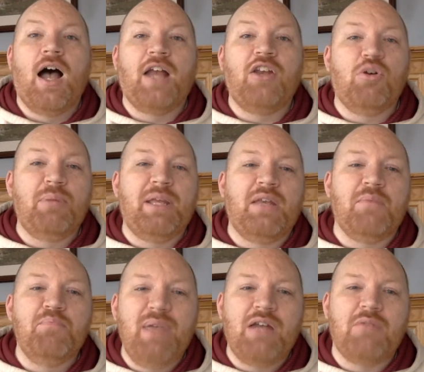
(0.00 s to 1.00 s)
I don't mean to
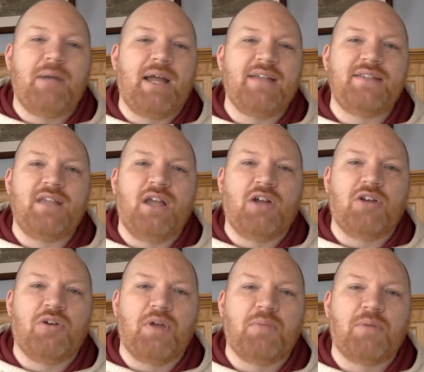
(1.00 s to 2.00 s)
minimize the
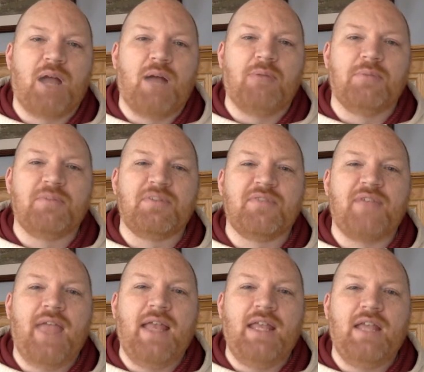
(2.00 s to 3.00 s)
ongoing problems of
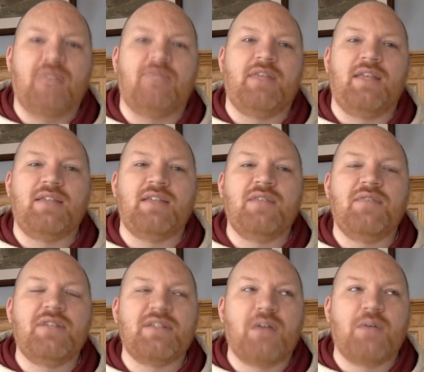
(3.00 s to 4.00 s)
any of these.
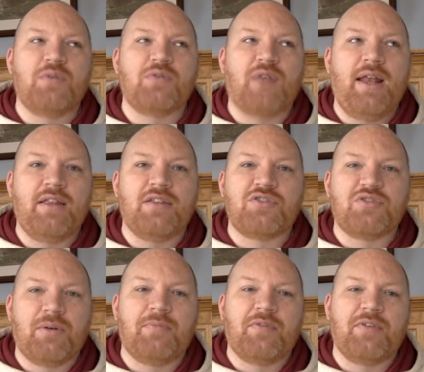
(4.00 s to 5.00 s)
Even as I was writing the
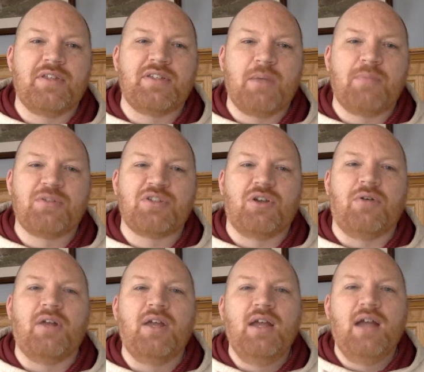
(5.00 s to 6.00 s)
script for this
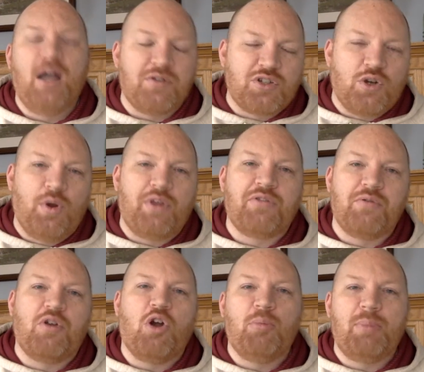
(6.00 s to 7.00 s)
episode, I was going
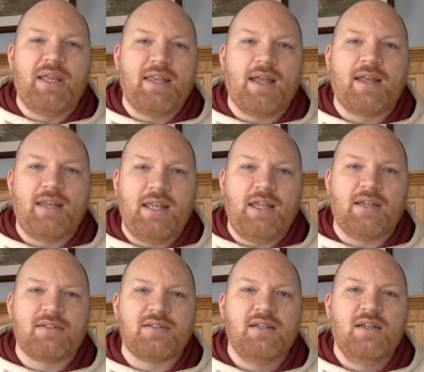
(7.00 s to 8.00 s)
through coping
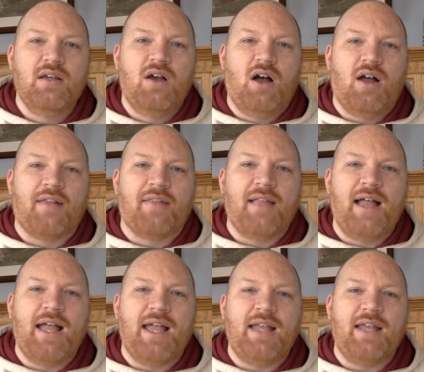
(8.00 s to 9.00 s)
techniques
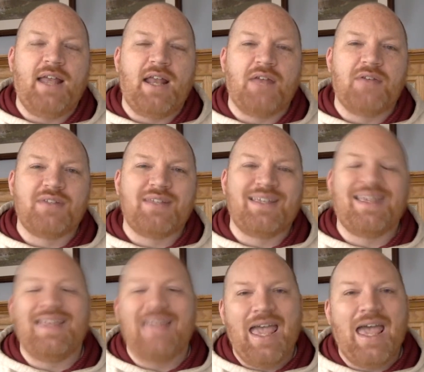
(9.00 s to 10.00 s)
online and I was
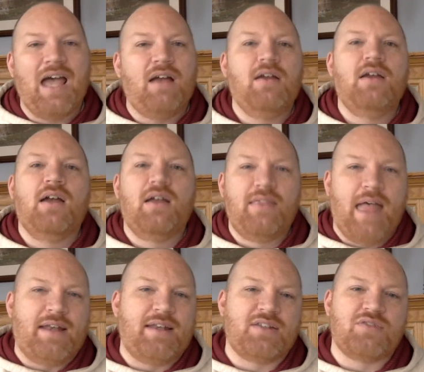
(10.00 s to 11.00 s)
thinking, yeah,
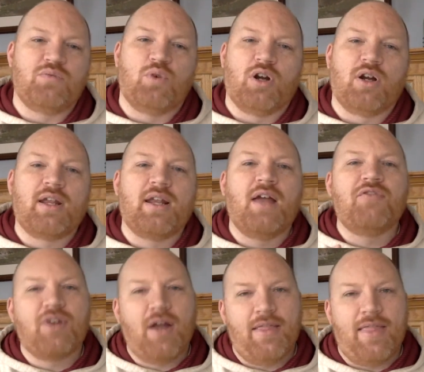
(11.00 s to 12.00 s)
that doesn't work, and I've
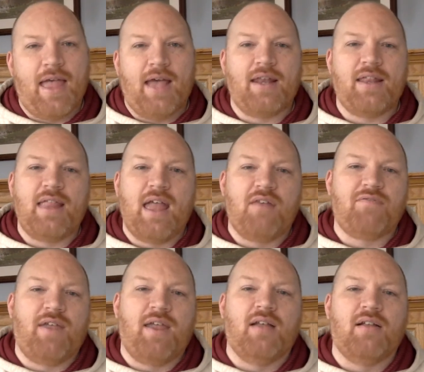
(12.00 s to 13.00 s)
tried that and that
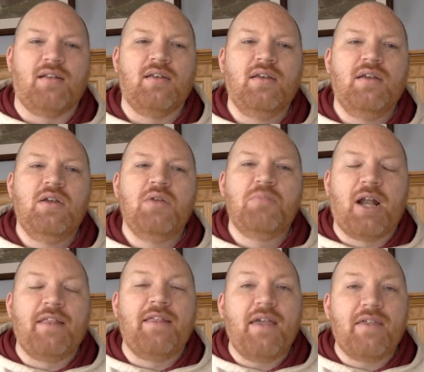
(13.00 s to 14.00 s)
failed. But
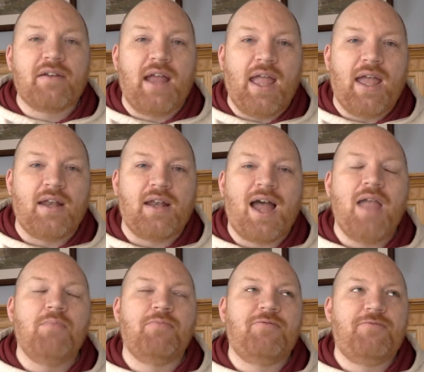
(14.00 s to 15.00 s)
on the other hand, I
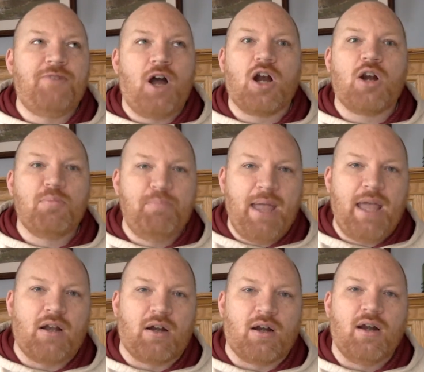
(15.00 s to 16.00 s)
am far
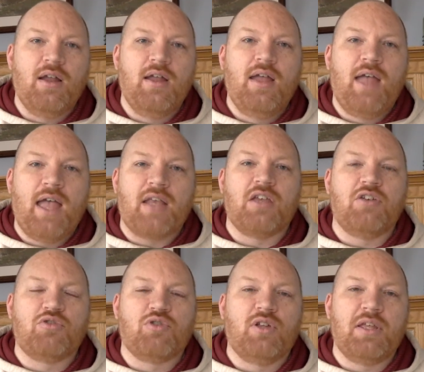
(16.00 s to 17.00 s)
better at
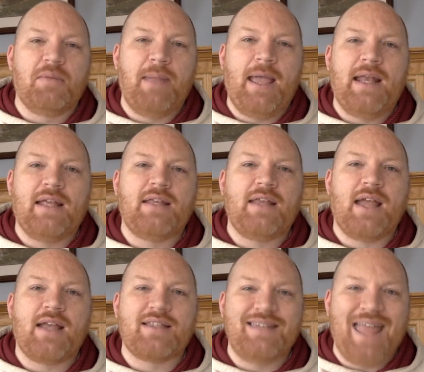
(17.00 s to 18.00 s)
controlling panic
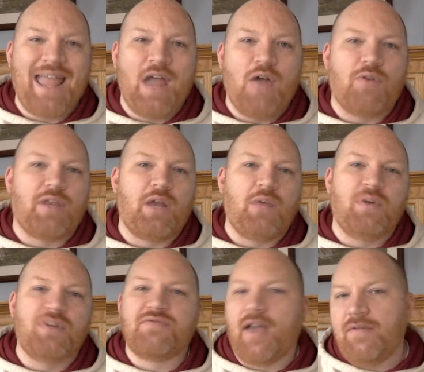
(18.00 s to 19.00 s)
attacks now than I
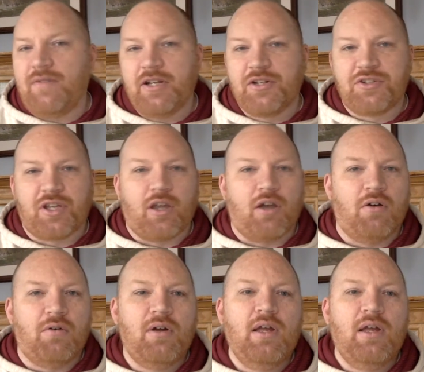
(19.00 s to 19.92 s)
was five years ago.